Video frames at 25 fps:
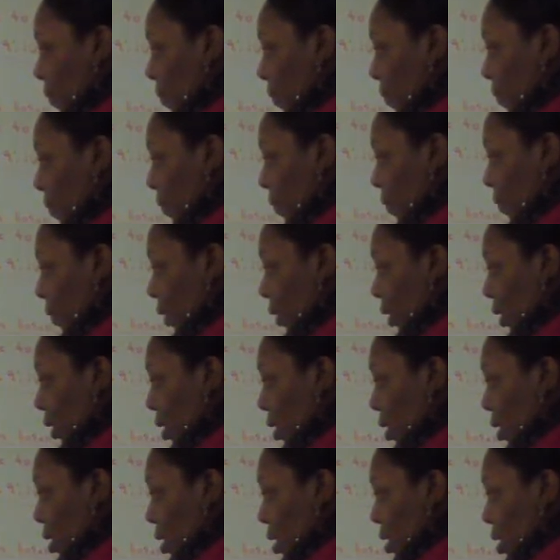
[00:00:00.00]
No
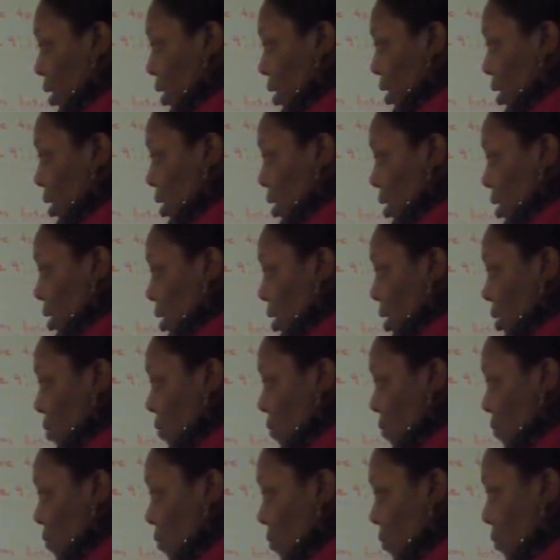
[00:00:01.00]
boss.
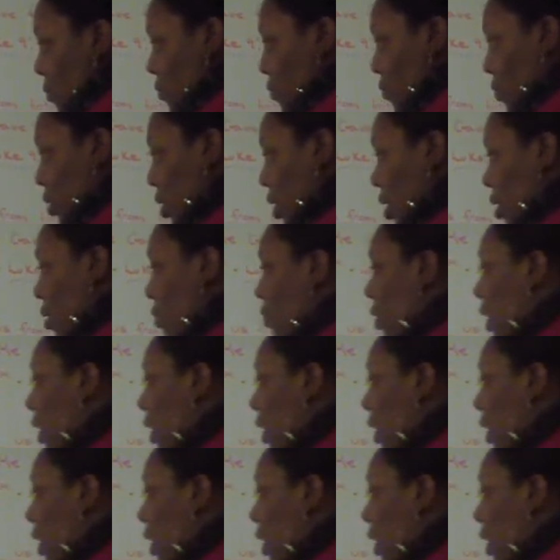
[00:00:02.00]
It's a whole